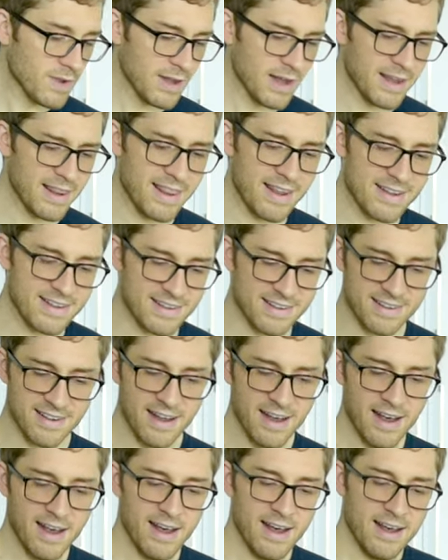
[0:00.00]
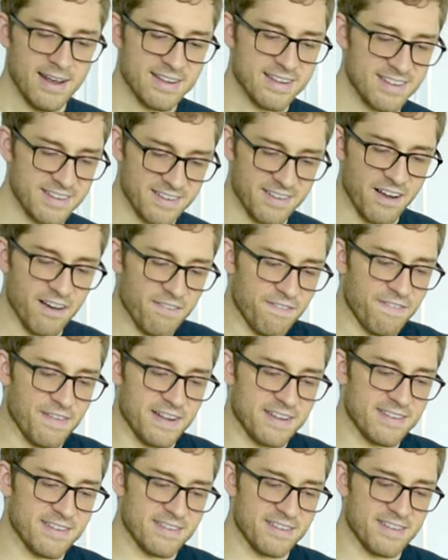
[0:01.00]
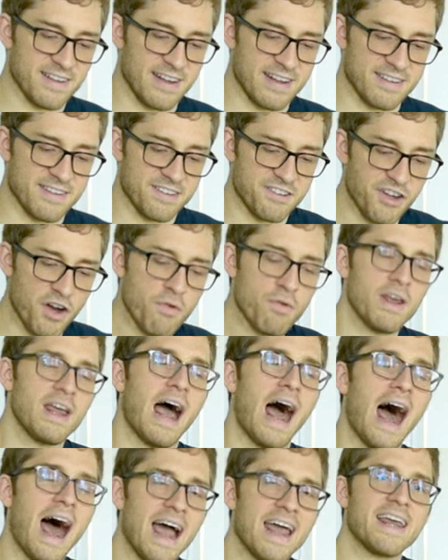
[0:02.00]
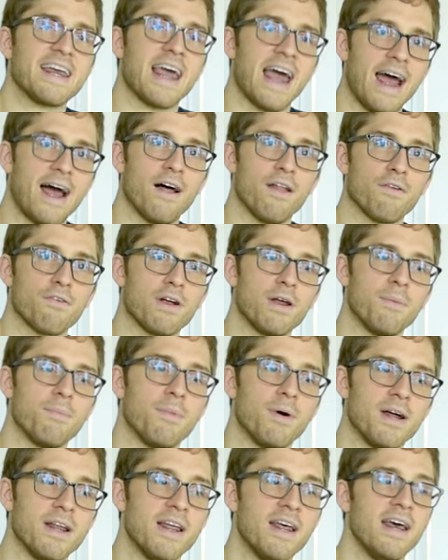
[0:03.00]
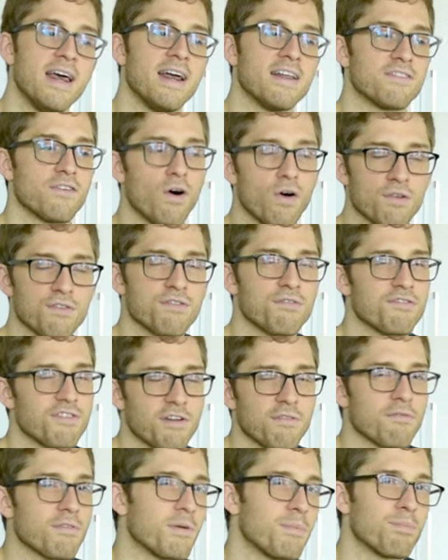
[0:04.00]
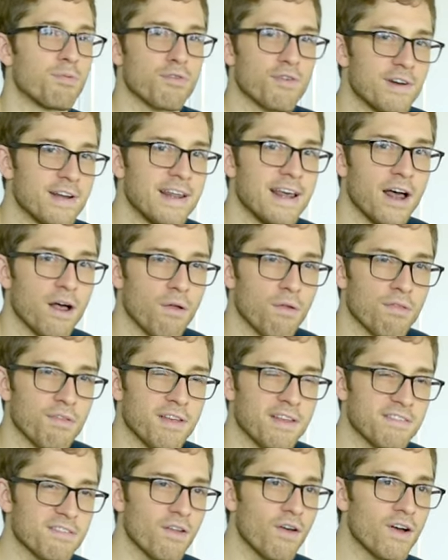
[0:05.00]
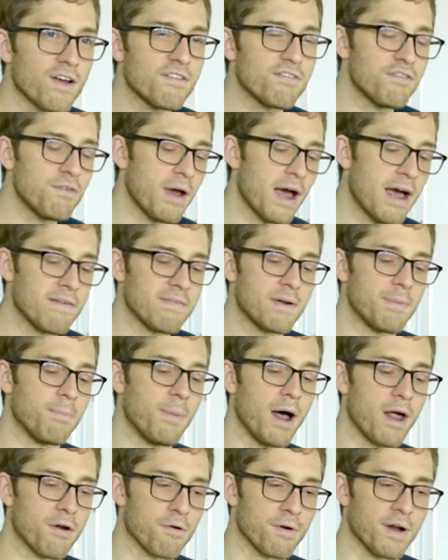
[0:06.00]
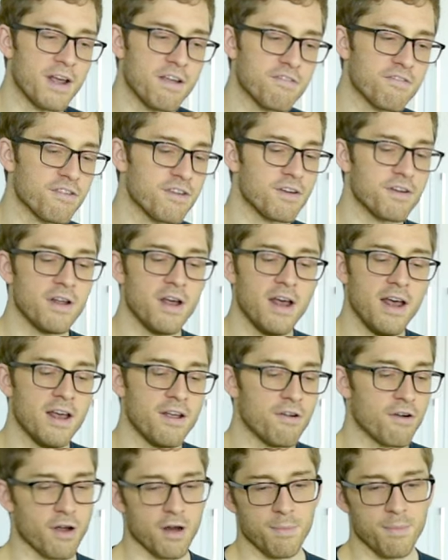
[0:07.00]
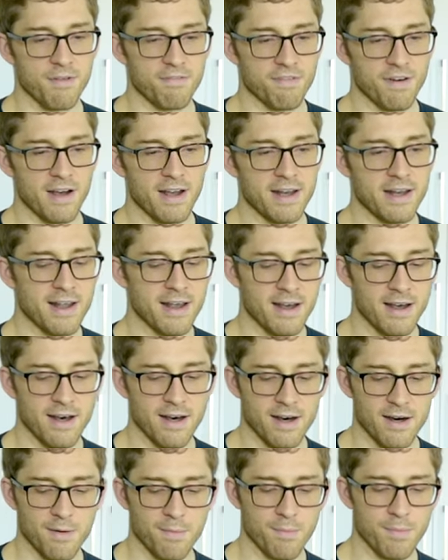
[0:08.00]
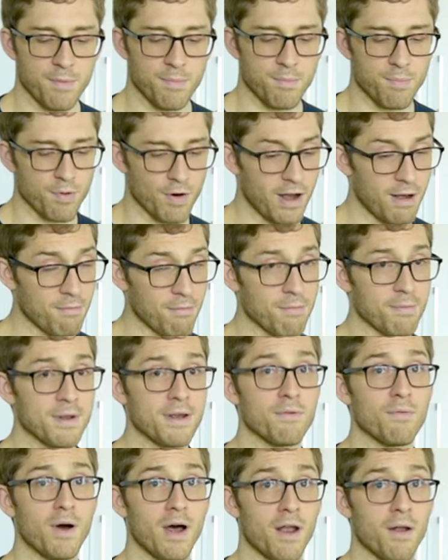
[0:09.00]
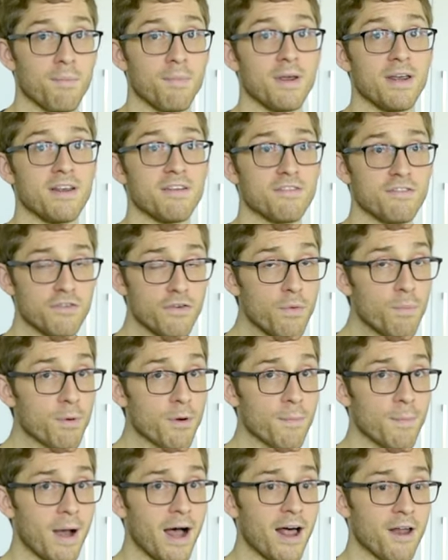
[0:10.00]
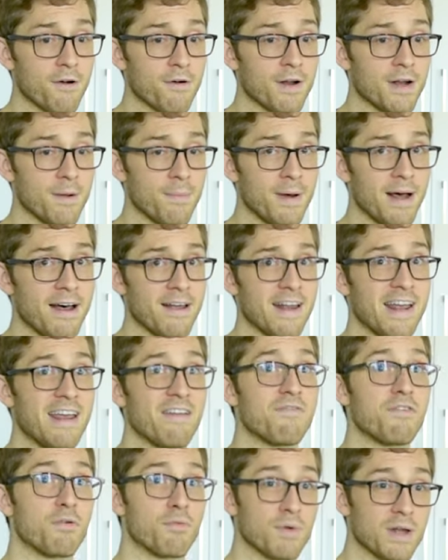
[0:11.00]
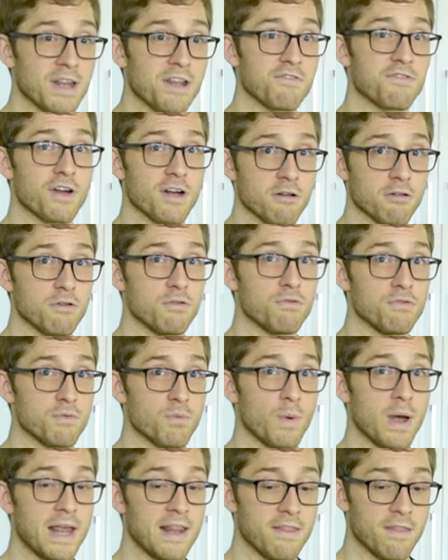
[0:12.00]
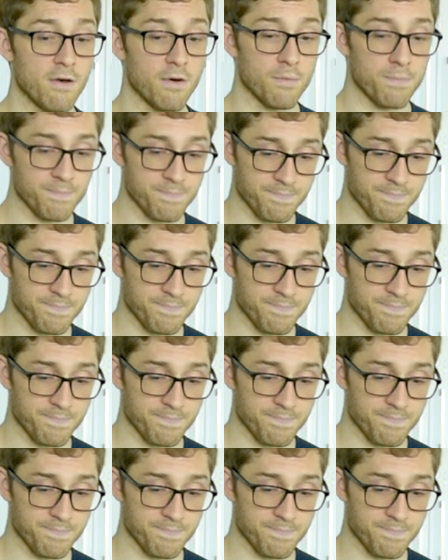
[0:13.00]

This stuff is, is generally high calorie, but it's also generally pretty healthy. As long as you have it in moderation, you're gonna be fine. Um, you probably wanna be super moderate about it if you're really trying to lose weight though.